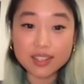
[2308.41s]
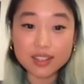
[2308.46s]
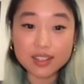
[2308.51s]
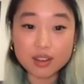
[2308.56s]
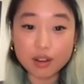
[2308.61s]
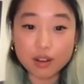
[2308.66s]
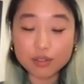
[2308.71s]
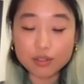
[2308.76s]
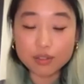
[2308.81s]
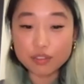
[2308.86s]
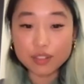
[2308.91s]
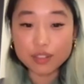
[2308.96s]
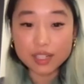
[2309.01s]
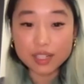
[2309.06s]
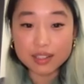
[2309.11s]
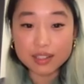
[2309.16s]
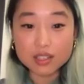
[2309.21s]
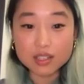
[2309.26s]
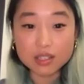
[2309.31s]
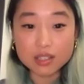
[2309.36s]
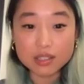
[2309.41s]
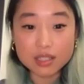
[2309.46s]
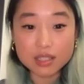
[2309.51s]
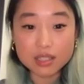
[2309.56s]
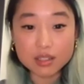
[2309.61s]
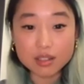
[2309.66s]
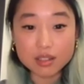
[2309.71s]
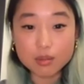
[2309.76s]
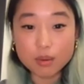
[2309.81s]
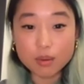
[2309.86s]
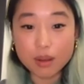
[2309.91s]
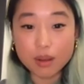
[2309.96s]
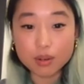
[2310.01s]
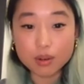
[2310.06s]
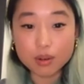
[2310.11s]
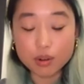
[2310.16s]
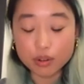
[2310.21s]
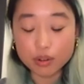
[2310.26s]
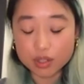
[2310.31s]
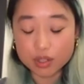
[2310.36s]
that you have to fit into to be able to call
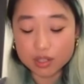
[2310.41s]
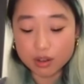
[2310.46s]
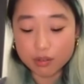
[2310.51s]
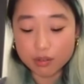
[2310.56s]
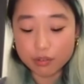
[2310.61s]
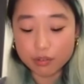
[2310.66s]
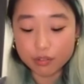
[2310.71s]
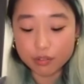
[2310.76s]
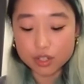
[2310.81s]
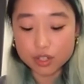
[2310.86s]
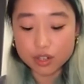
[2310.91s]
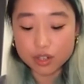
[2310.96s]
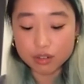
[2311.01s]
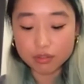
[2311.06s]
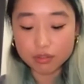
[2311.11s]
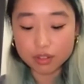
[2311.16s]
yourself a photographer.